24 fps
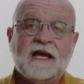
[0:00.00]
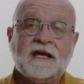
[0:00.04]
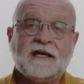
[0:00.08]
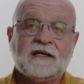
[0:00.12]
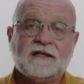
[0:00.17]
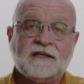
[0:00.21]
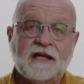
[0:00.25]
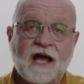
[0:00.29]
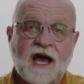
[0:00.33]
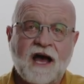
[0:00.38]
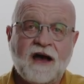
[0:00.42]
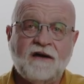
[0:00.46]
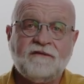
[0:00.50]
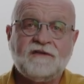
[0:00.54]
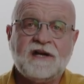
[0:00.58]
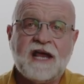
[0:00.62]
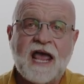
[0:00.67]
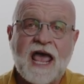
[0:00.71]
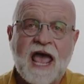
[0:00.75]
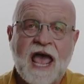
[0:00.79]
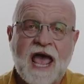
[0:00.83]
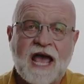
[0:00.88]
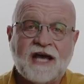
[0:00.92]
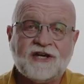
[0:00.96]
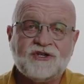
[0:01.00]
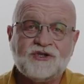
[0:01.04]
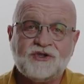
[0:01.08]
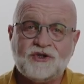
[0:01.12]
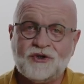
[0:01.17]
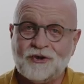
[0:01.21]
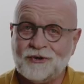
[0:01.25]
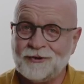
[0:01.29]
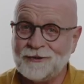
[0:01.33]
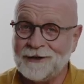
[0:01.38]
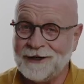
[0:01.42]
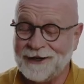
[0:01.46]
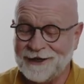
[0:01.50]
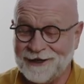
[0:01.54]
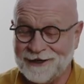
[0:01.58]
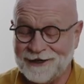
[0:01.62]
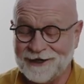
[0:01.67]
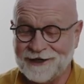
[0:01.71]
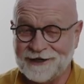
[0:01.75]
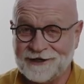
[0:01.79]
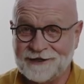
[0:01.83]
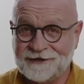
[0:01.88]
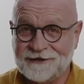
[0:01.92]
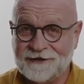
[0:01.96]
loved as you
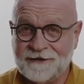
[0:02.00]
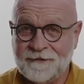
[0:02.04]
are.